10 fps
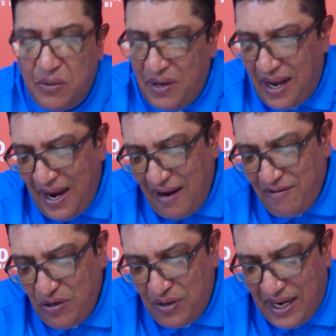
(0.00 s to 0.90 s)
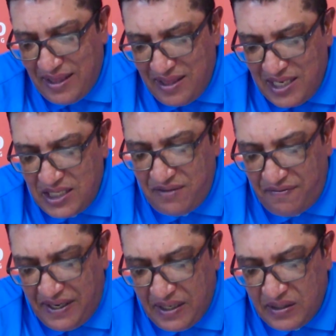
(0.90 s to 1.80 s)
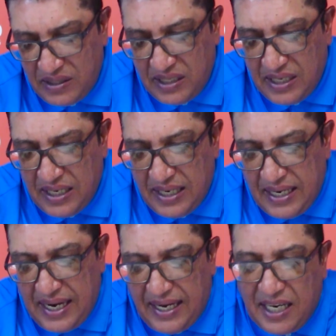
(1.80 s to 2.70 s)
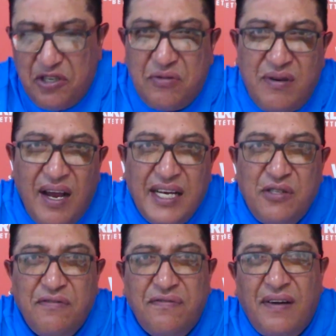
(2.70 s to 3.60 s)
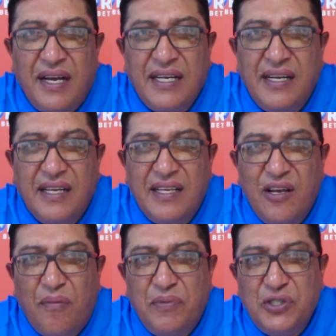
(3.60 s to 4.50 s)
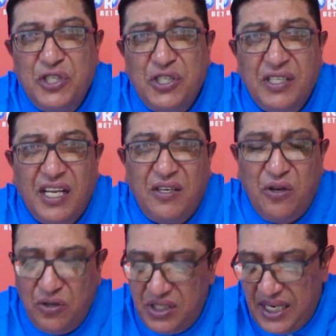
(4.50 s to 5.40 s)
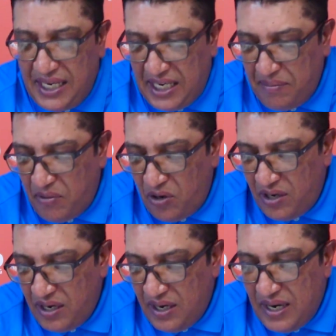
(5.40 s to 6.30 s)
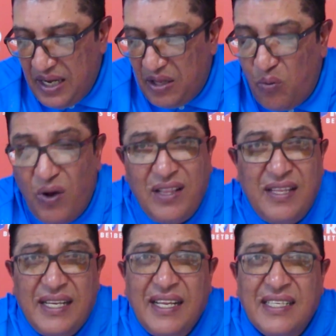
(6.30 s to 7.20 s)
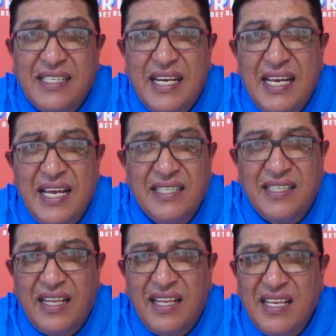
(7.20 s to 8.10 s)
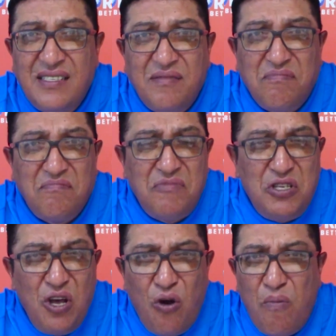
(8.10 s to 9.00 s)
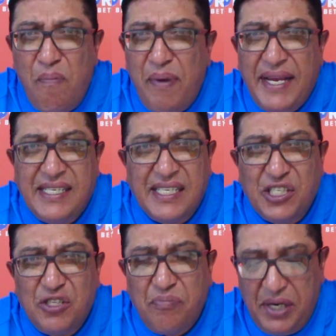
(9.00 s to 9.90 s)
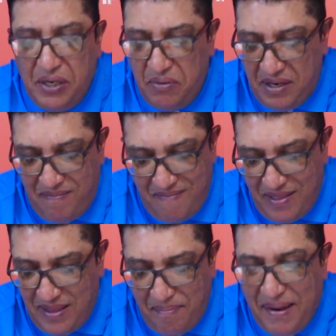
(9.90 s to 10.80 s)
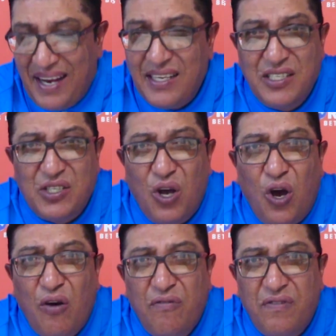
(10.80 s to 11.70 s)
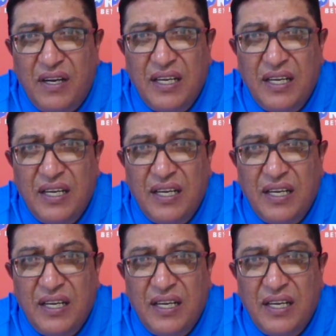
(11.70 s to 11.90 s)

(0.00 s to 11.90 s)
And when I have a look at this field and I try to find the opposition that could take him on, the one thing that's clear is that there's no pace and speed with the balance of